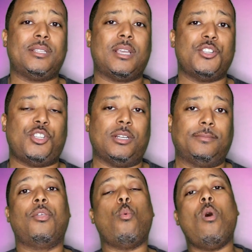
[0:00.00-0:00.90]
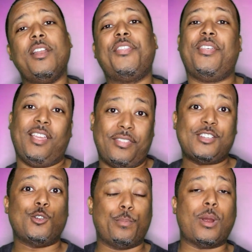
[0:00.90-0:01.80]
discussion. The one thing
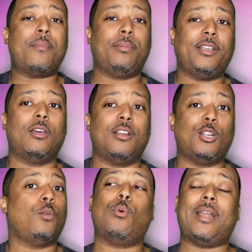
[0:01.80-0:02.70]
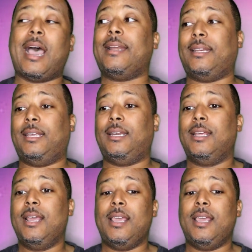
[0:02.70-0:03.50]
that you're probably going to do, what I did,